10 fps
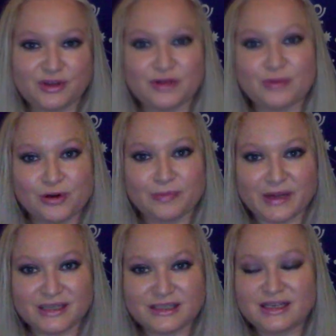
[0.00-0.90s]
with our
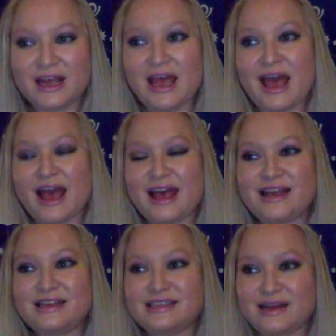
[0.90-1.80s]
purpose.
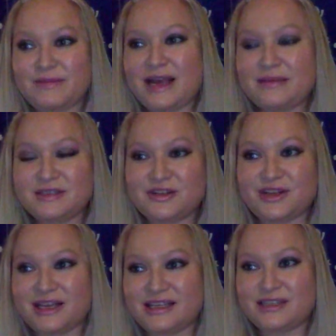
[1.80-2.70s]
And sometimes there are
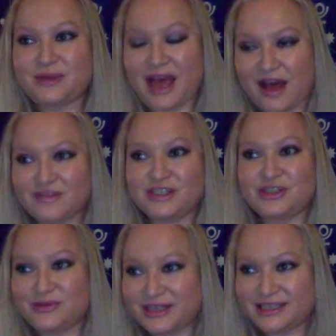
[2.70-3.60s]
things that we have to
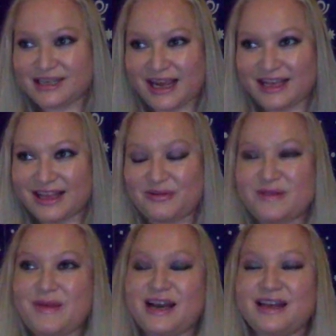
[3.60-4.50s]
do in a day that we
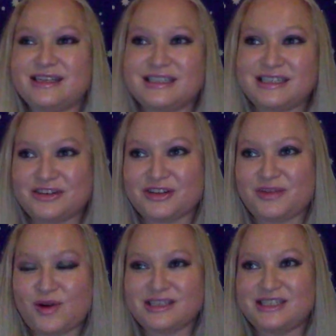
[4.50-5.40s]
may not necessarily
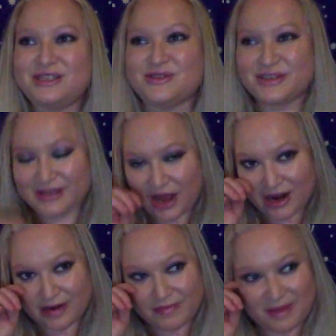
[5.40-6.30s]
want to do. So the
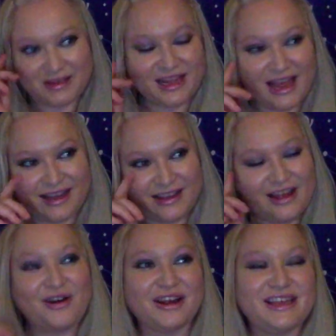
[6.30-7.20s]
heart may be like,
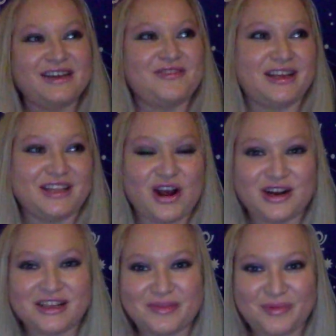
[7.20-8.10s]
or I think of like the
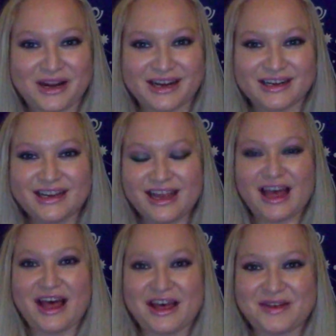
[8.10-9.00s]
heart and the brain,
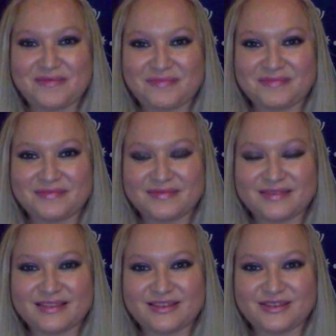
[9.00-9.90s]

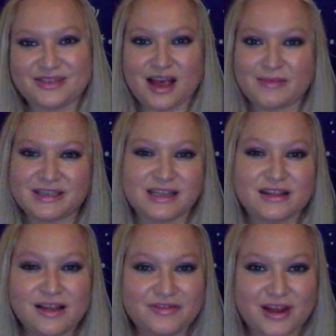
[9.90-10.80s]
those comics. I
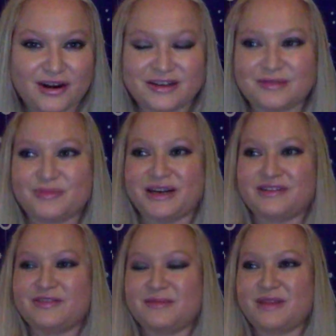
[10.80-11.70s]
love the heart and the brain
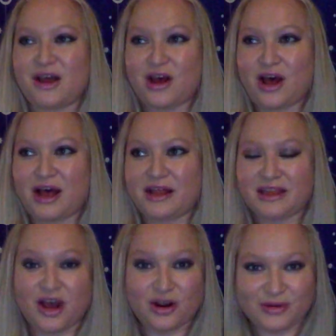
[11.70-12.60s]
from the
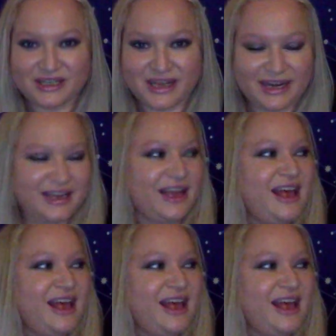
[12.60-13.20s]
Awkward Yeti.